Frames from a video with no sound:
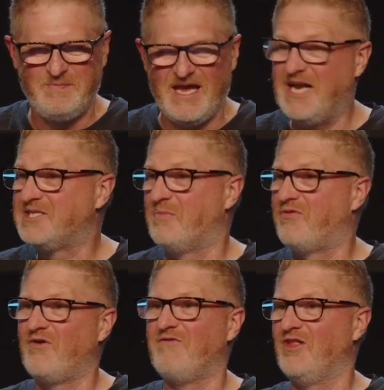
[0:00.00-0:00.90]
It is a
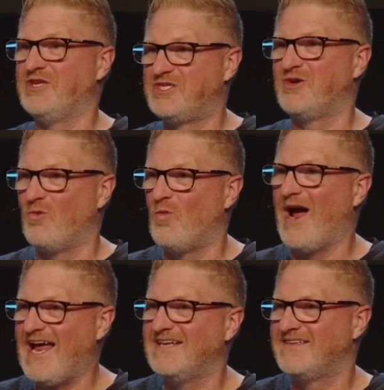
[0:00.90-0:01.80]
privilege to
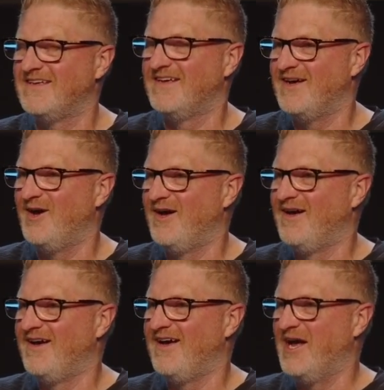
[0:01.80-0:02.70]
wait
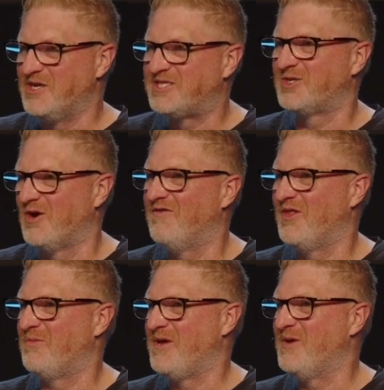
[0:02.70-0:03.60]
and to serve
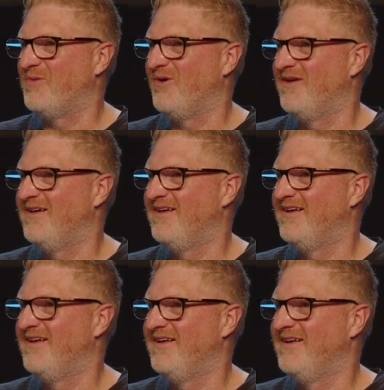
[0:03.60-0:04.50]
other people.
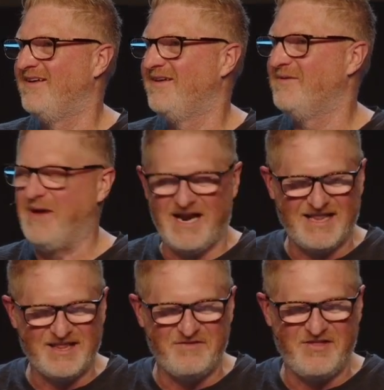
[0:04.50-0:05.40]
Man, I
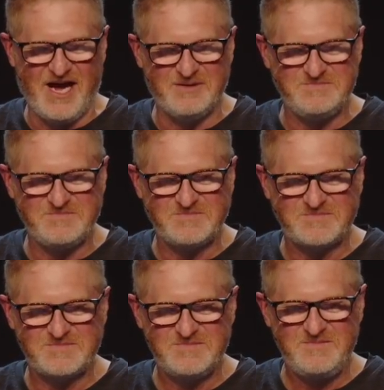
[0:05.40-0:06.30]
love that.
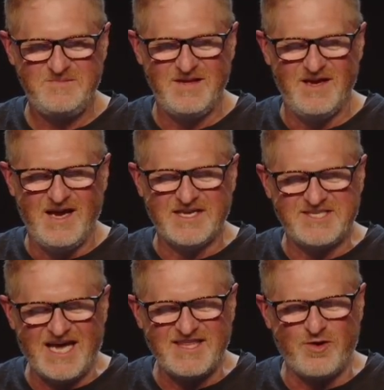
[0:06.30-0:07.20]
And
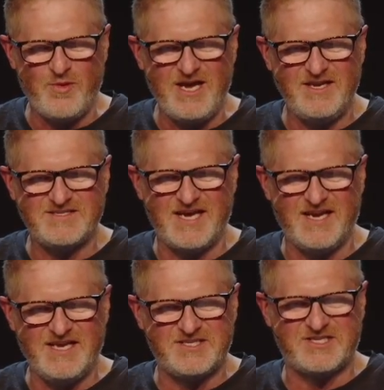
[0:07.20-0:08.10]
see, I think we
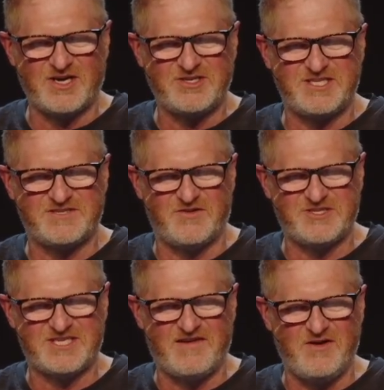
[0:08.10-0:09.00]
tend, he starts this
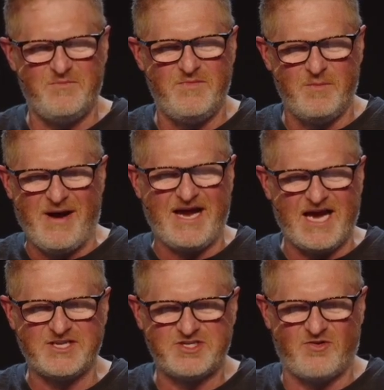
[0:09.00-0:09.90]
verse 7, by
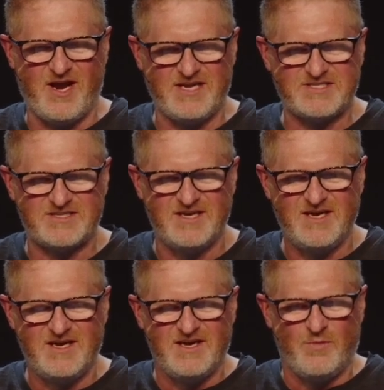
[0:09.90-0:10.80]
God's grace.
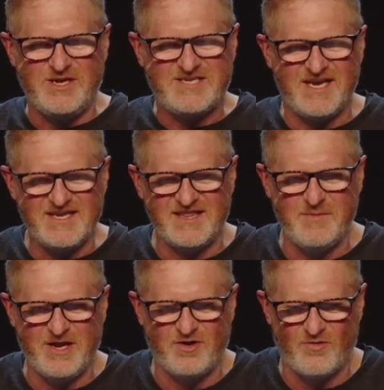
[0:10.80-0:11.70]
We tend to
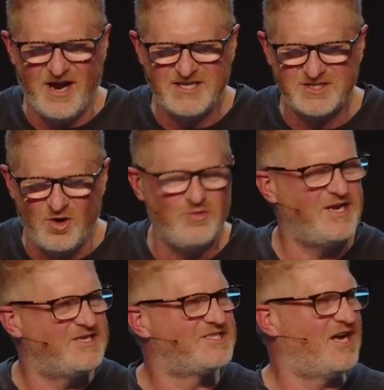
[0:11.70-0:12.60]
limit grace only
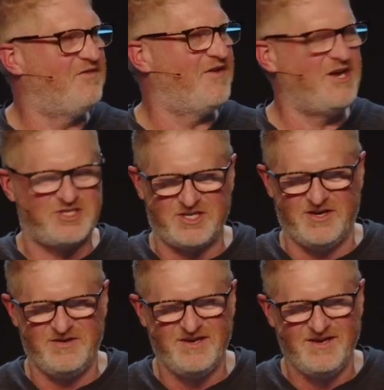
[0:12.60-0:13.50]
to salvation.